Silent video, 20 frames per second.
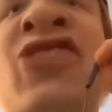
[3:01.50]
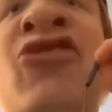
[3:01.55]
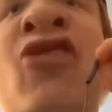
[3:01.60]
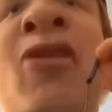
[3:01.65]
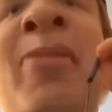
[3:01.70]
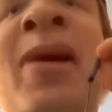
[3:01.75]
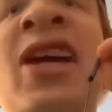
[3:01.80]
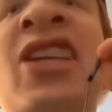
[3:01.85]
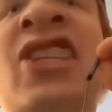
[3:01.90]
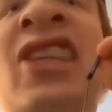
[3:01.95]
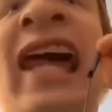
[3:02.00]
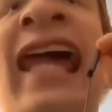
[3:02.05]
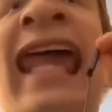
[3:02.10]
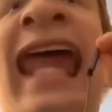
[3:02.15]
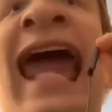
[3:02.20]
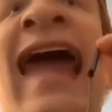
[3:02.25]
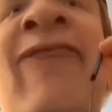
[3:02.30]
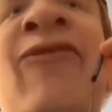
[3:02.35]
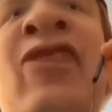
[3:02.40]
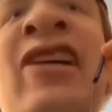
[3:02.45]
us, like,
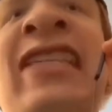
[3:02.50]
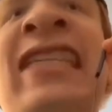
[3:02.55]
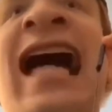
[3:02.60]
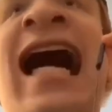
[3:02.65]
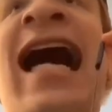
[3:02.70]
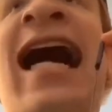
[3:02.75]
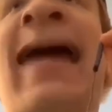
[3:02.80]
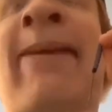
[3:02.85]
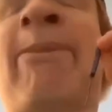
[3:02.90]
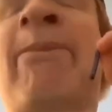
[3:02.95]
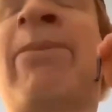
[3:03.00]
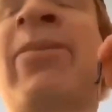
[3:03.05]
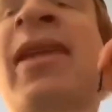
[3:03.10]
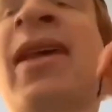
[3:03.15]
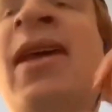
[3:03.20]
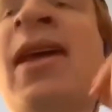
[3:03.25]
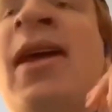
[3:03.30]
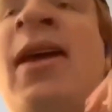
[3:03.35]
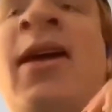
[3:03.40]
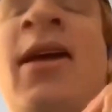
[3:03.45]
every time.
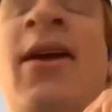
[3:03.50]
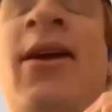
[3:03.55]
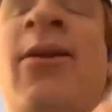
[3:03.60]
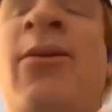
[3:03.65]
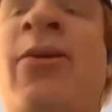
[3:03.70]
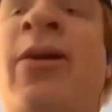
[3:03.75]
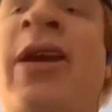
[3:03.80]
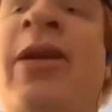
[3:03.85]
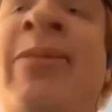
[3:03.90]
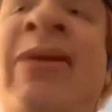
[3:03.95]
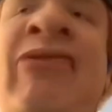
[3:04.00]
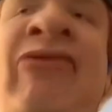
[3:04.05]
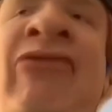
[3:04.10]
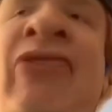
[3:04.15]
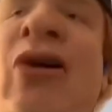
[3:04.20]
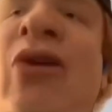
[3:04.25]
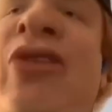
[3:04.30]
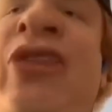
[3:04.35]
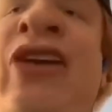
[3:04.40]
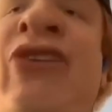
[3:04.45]
We're gonna be
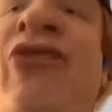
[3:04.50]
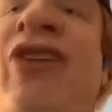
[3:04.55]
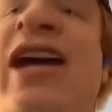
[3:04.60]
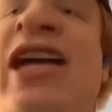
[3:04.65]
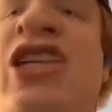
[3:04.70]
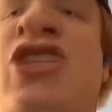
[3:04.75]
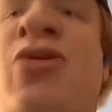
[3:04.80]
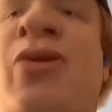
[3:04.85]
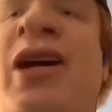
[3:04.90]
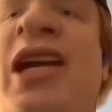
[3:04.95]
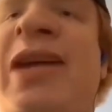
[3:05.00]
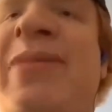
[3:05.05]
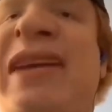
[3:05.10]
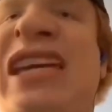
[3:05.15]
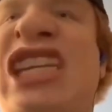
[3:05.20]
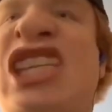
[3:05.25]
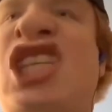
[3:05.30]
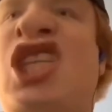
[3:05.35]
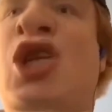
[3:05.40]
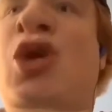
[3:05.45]
filthy rich. We're gonna be
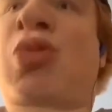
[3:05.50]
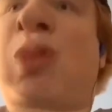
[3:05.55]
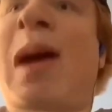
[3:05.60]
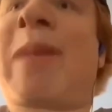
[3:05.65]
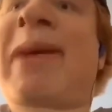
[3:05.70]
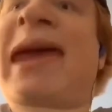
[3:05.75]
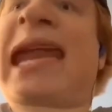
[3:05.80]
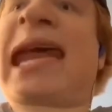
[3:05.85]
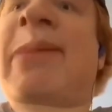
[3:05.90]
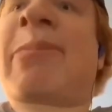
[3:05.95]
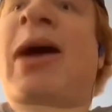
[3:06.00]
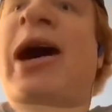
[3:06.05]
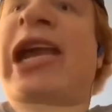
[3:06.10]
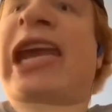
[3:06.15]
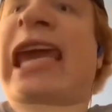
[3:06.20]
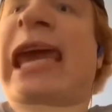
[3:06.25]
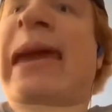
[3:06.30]
swimming in money.